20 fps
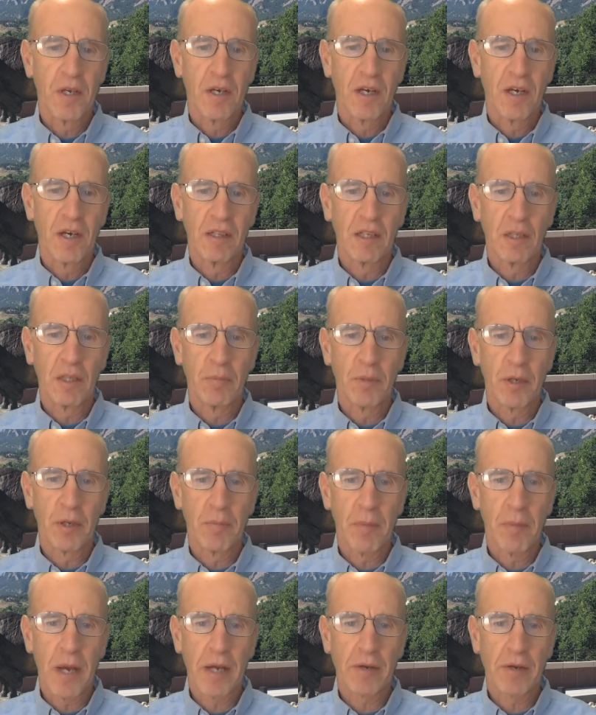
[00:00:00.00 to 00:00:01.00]
a little bit of
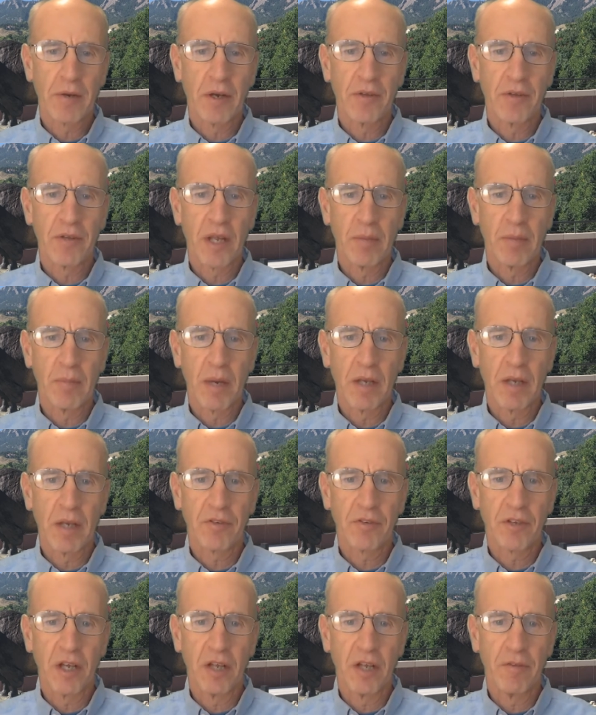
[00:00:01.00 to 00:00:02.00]
background on
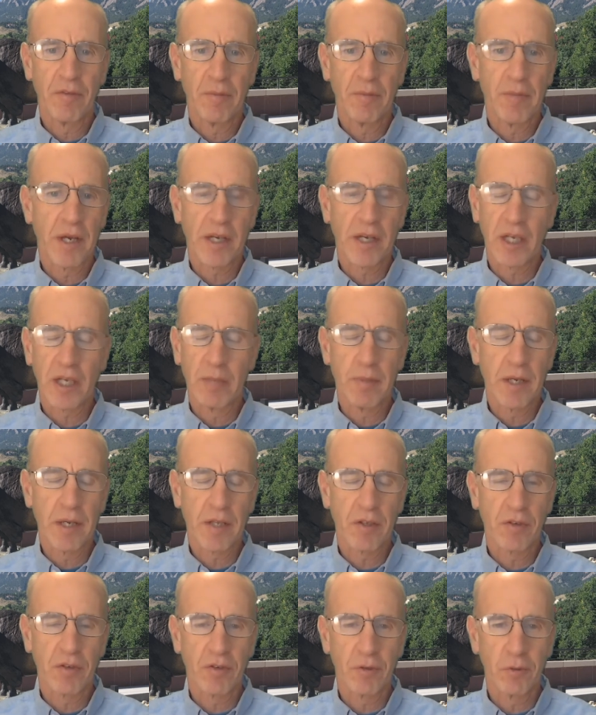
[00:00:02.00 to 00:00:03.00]
myself. I'm not going to make
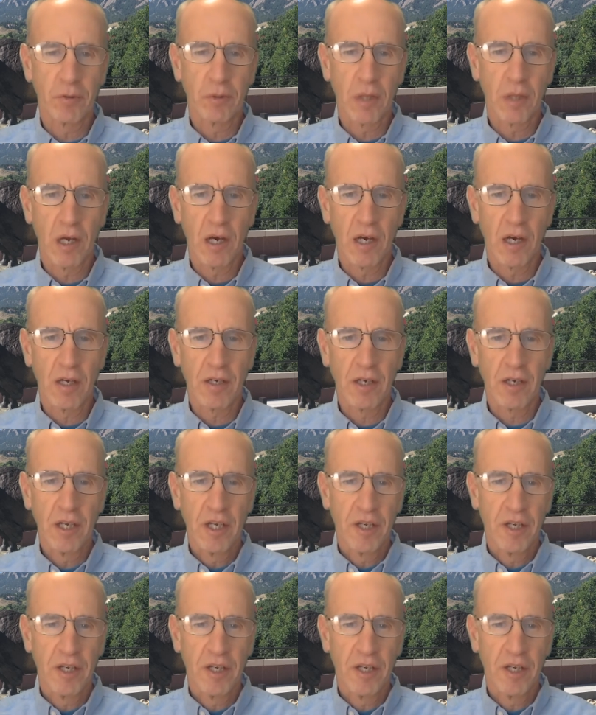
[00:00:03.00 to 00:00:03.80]
this too long.